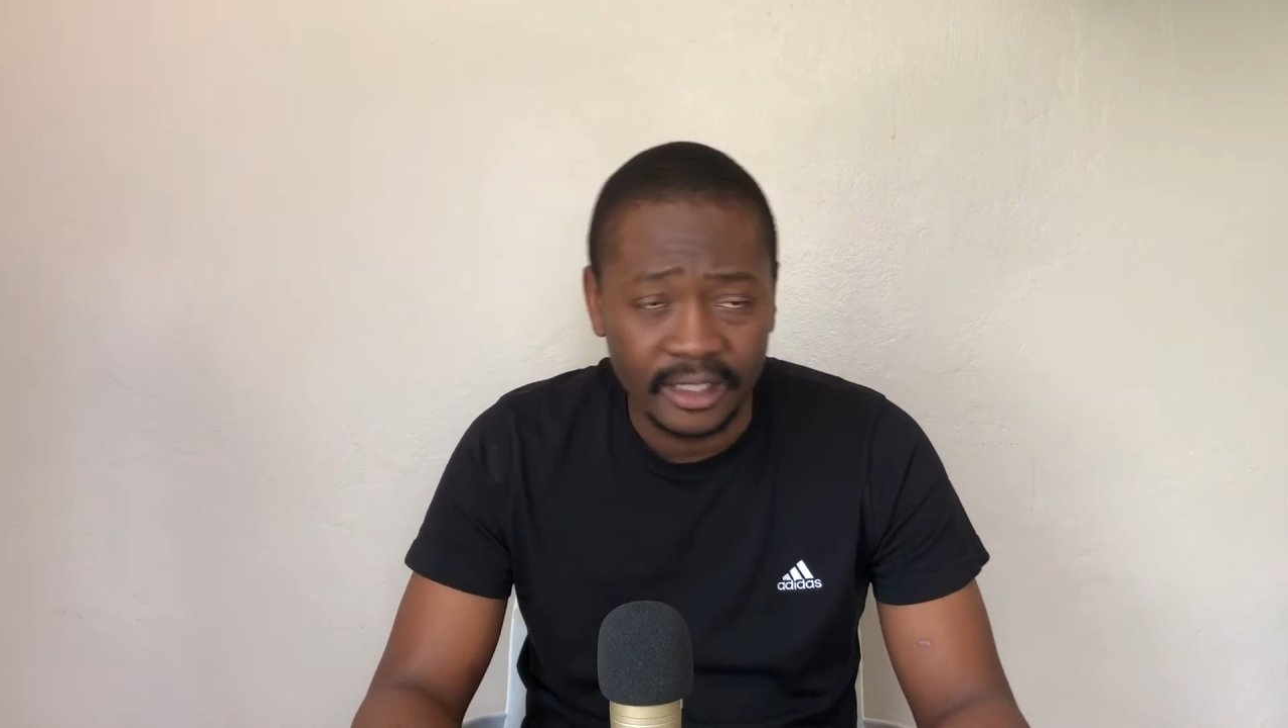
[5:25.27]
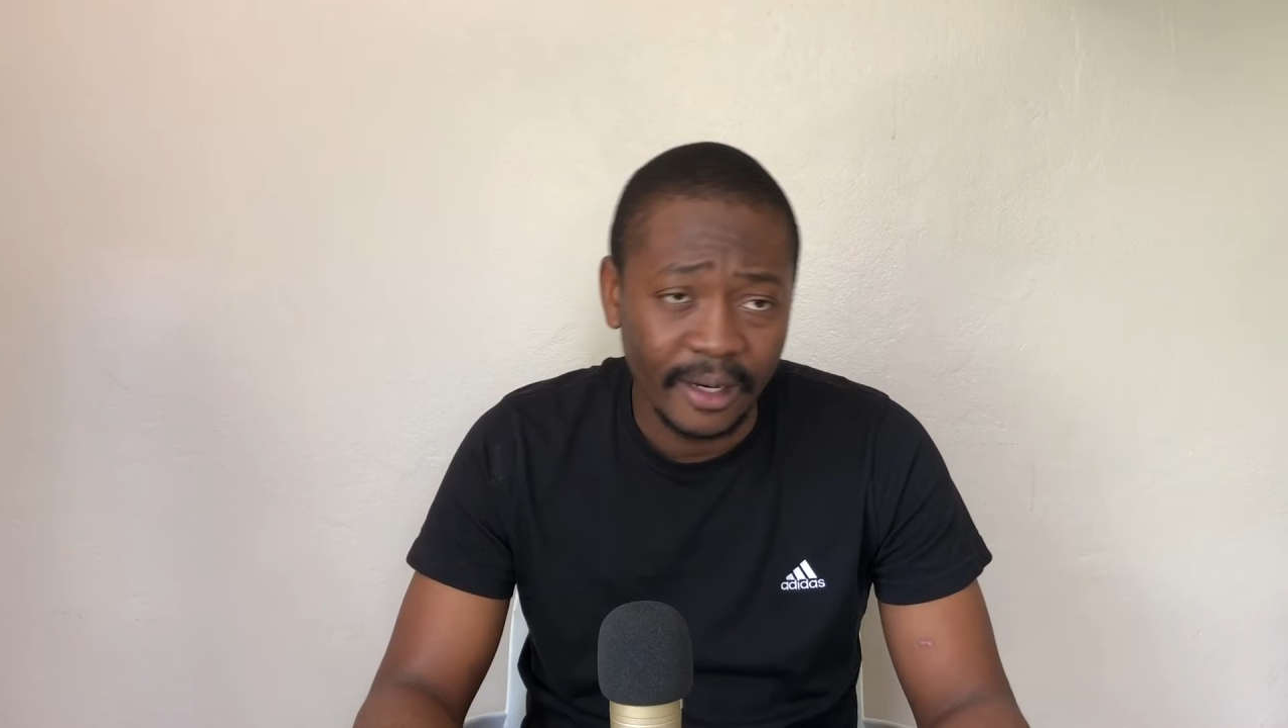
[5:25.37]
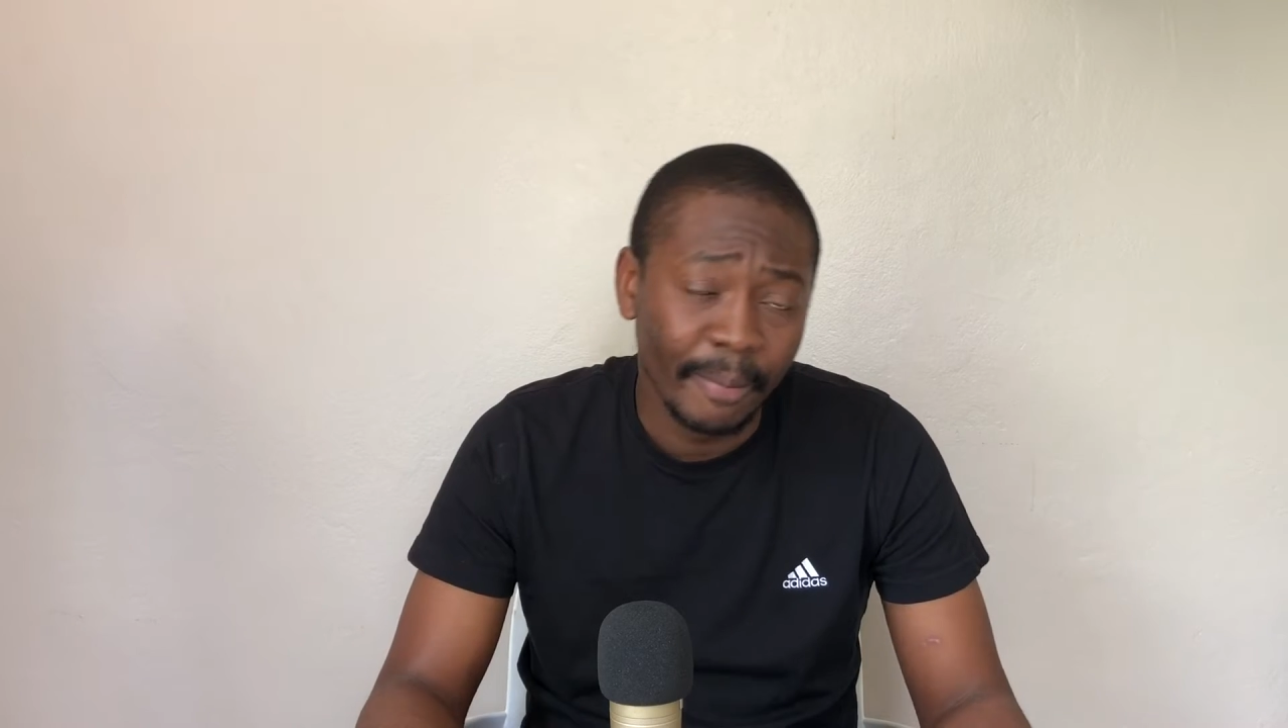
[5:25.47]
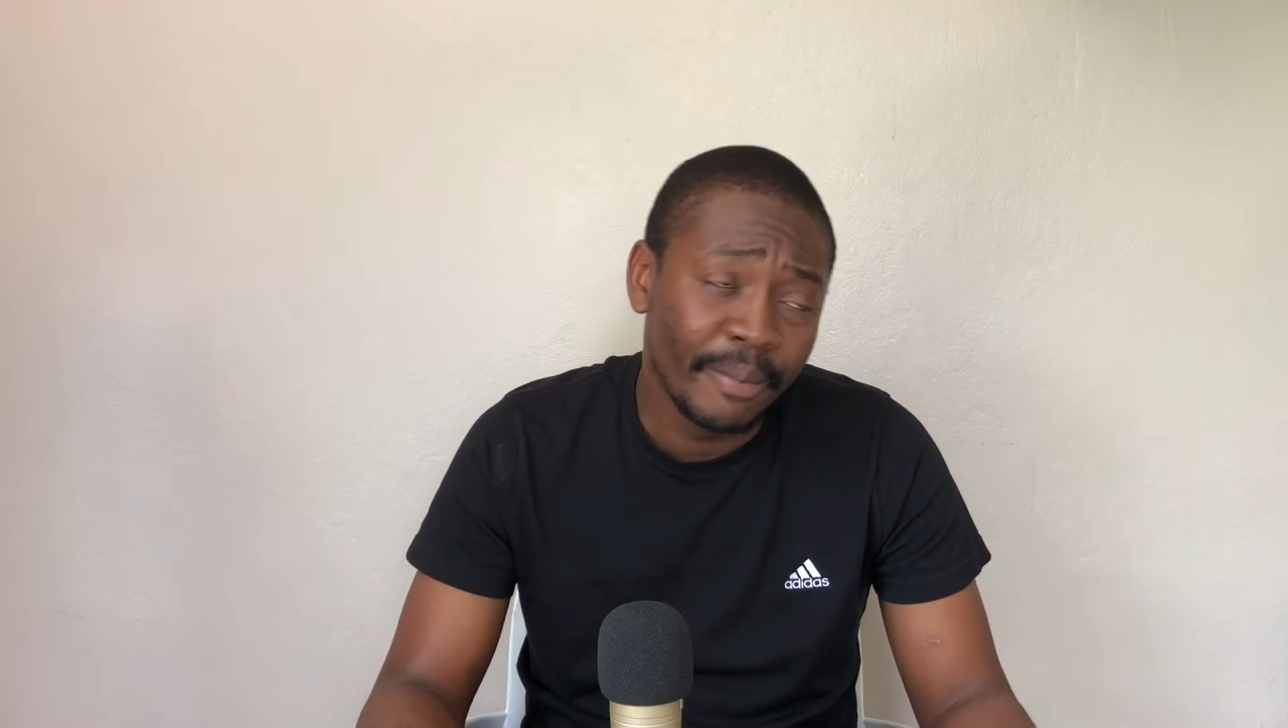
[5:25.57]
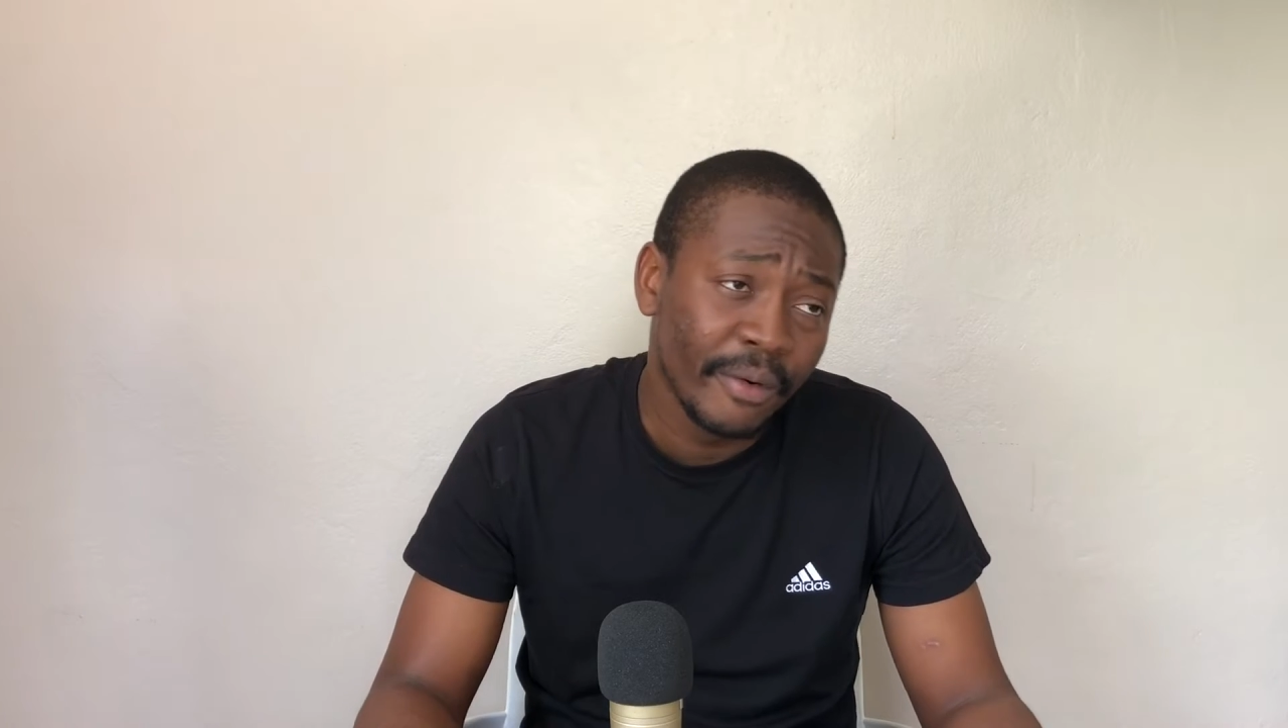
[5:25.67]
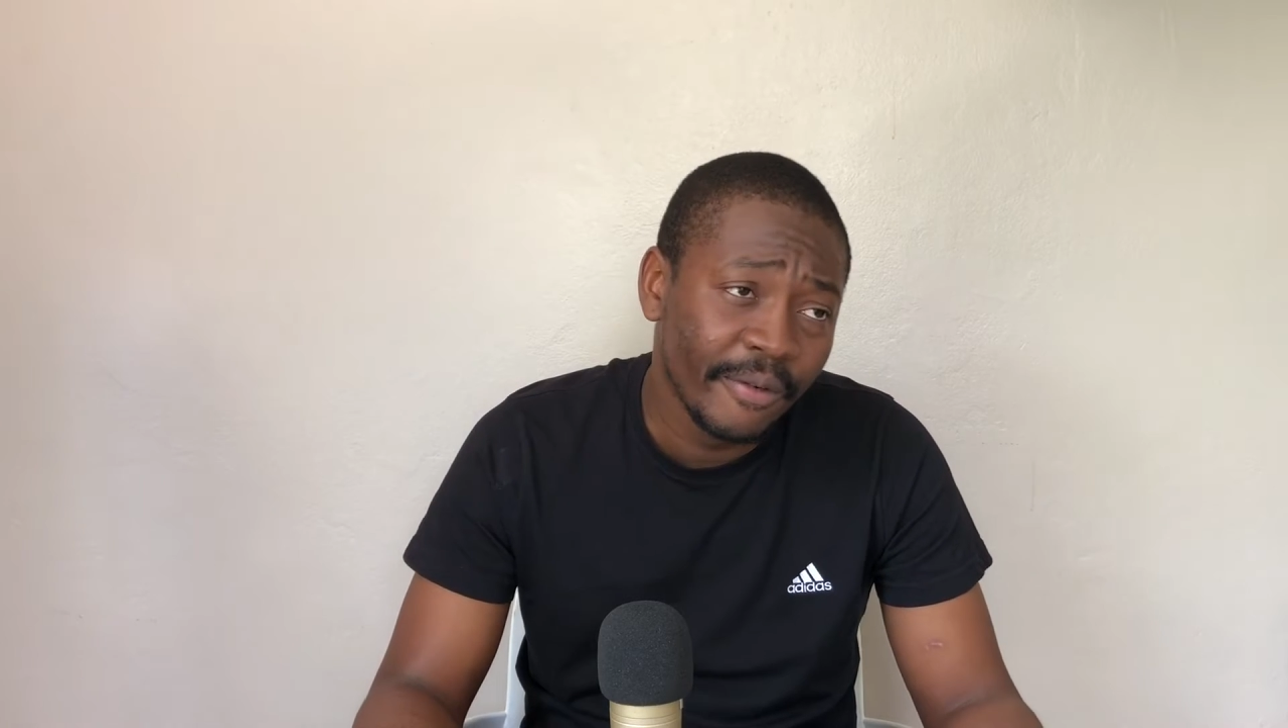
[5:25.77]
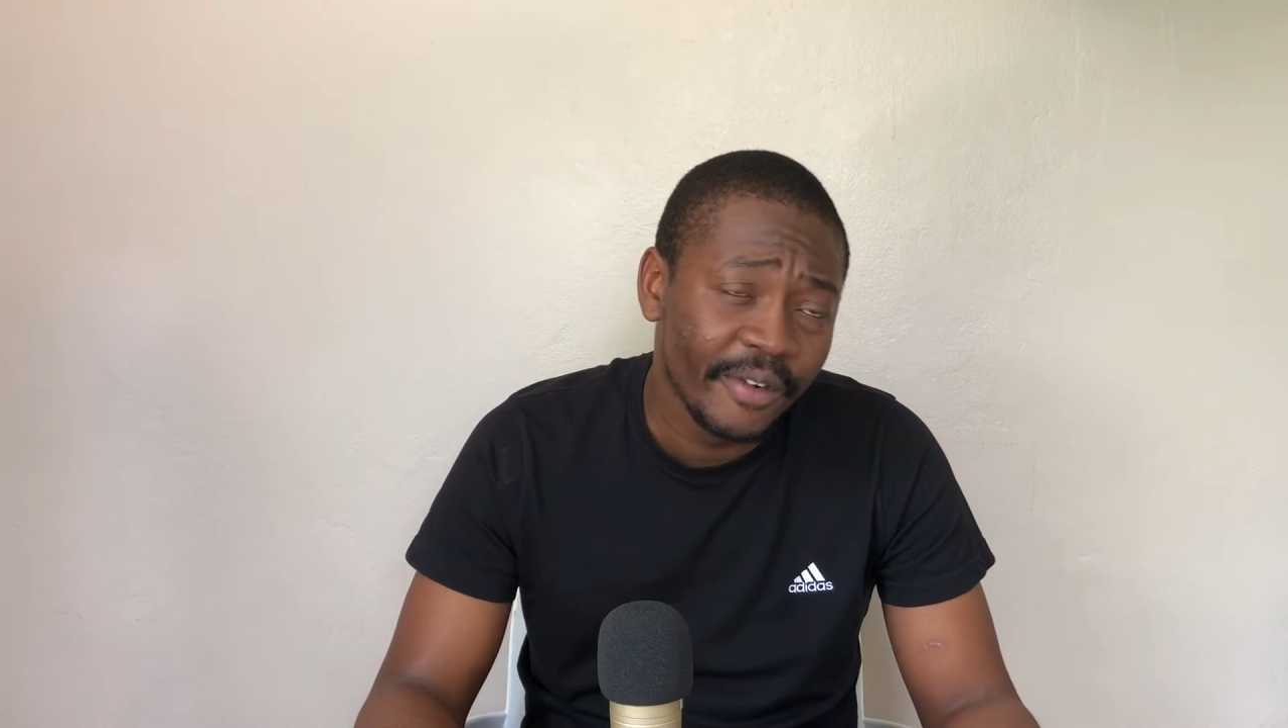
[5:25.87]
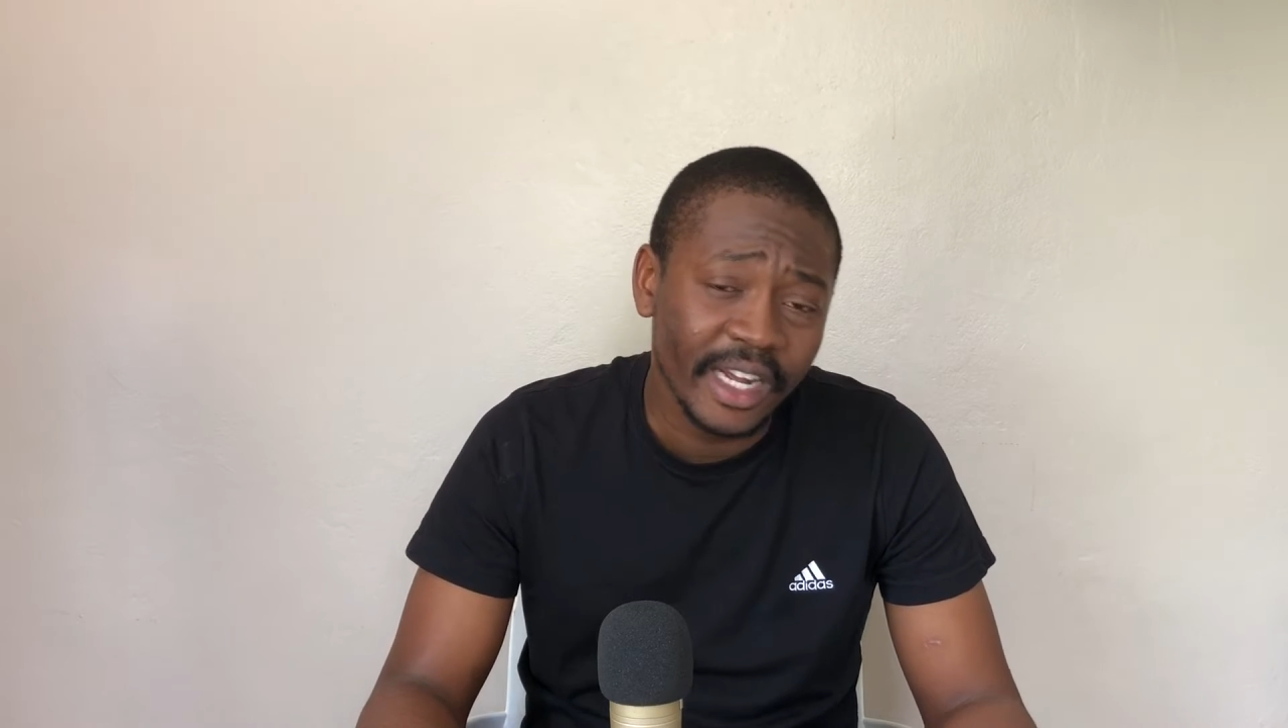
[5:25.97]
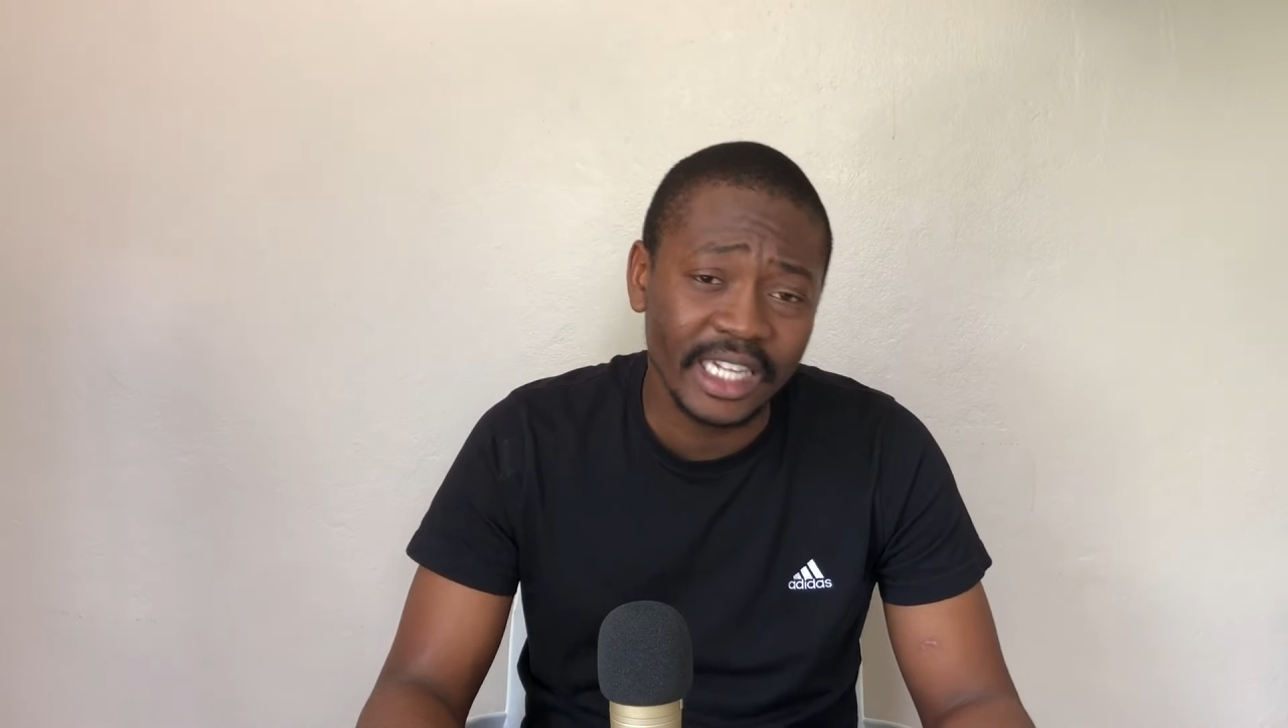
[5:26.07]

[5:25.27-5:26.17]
improving